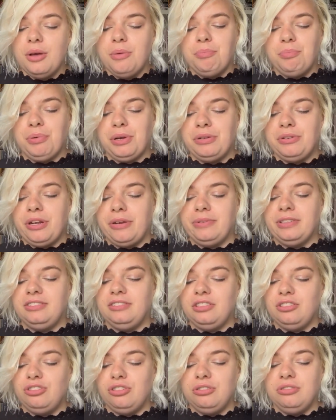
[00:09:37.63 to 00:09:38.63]
Bruno is
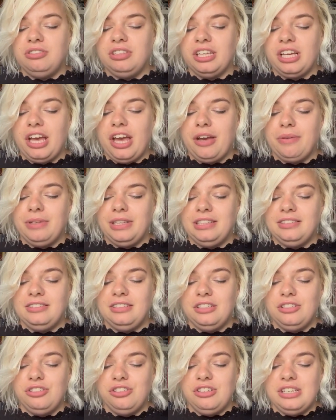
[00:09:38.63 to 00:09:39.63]
seducing her with his
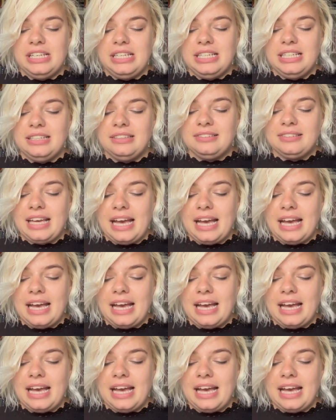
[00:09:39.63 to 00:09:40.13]
ingenious